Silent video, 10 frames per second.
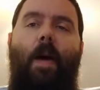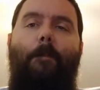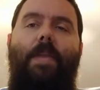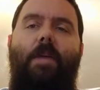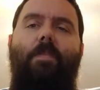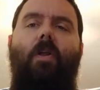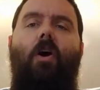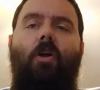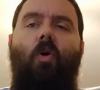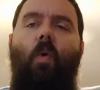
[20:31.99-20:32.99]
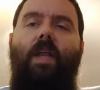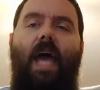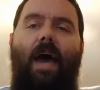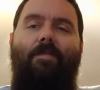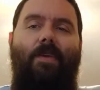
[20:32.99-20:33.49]
that people are going
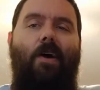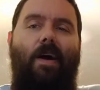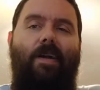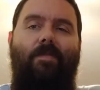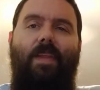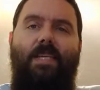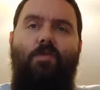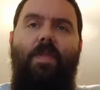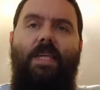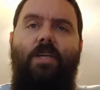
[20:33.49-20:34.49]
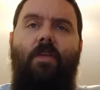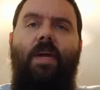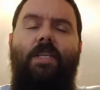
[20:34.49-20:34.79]
to have conflicts with each other.